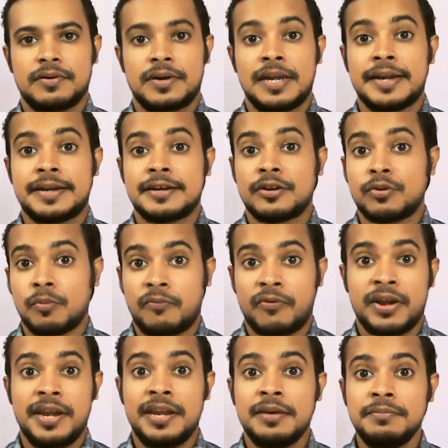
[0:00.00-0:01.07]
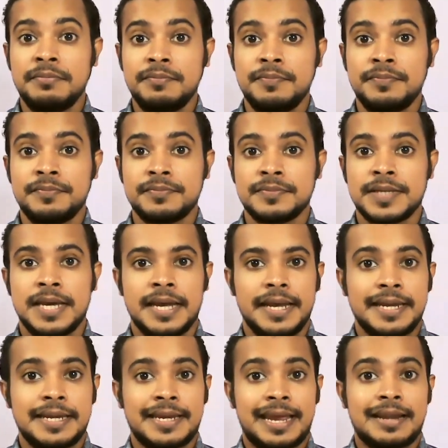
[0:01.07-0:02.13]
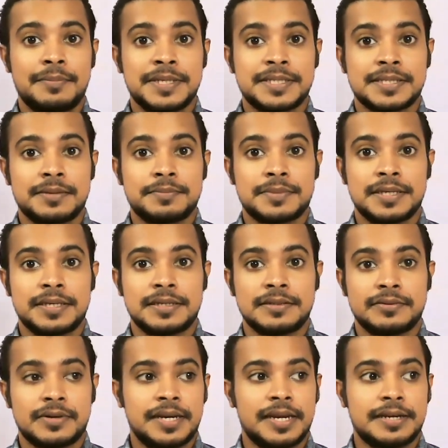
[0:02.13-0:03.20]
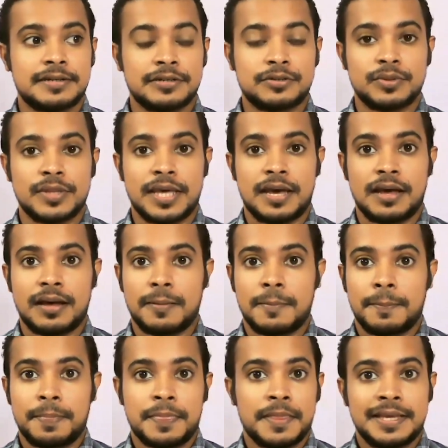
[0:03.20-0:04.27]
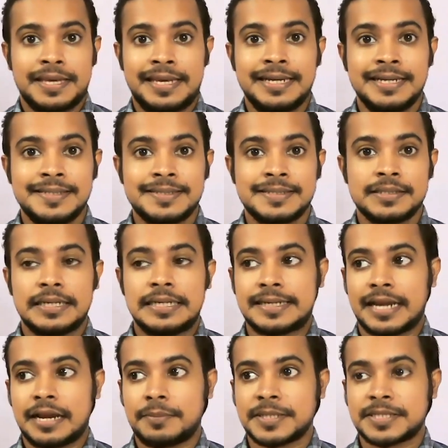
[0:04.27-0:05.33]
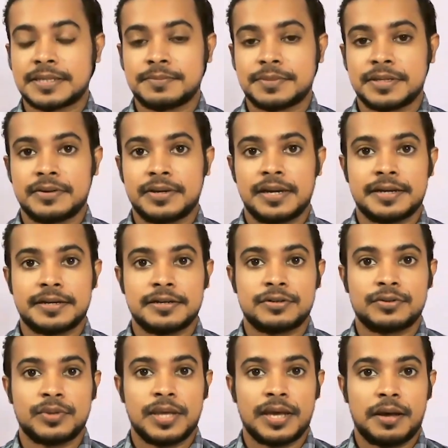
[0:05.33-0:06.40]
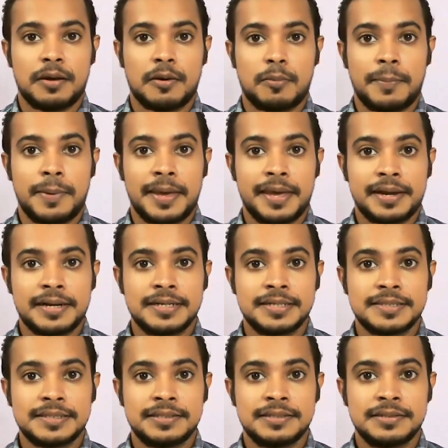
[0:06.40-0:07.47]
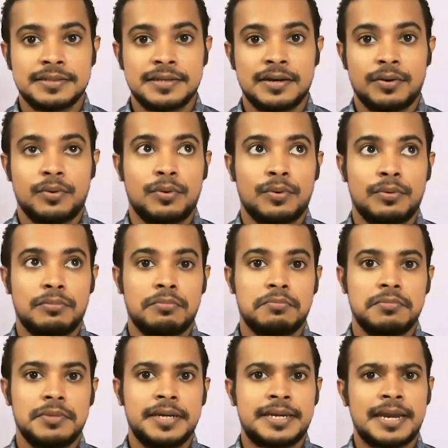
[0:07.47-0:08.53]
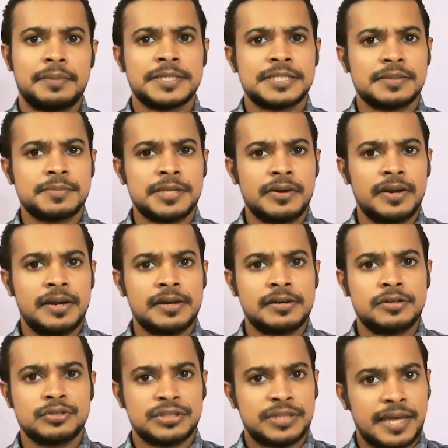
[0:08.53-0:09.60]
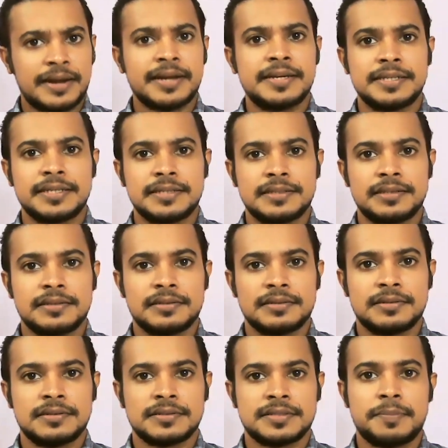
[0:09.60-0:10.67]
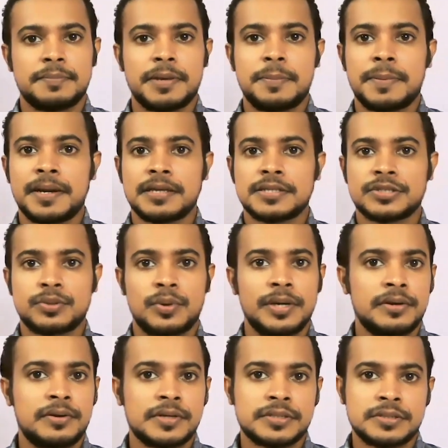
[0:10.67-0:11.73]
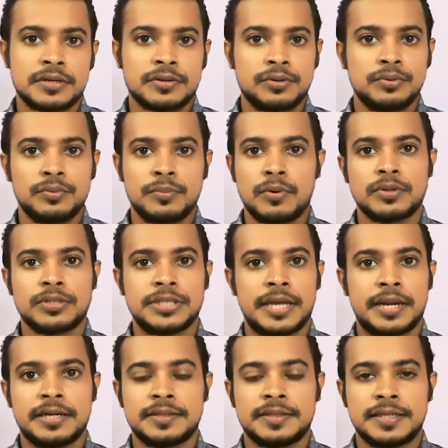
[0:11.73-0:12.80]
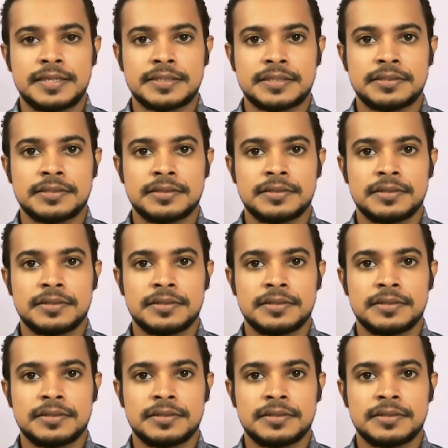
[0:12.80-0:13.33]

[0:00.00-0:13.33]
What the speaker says: related to freedom. It can be something related to their kids. It can be something related to their parents, or it can be something related to charity. Some people are so interested to do more charity things,